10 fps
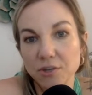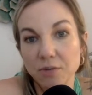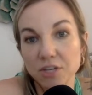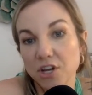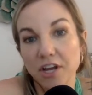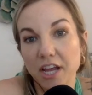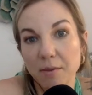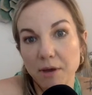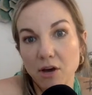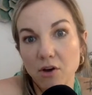No, I'm not
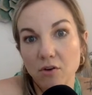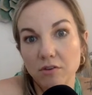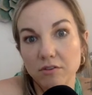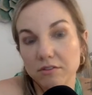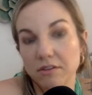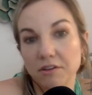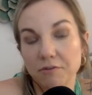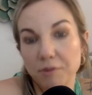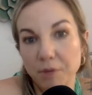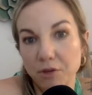talking about a
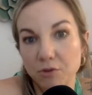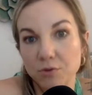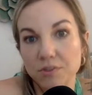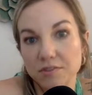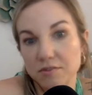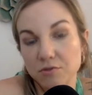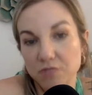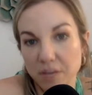female whose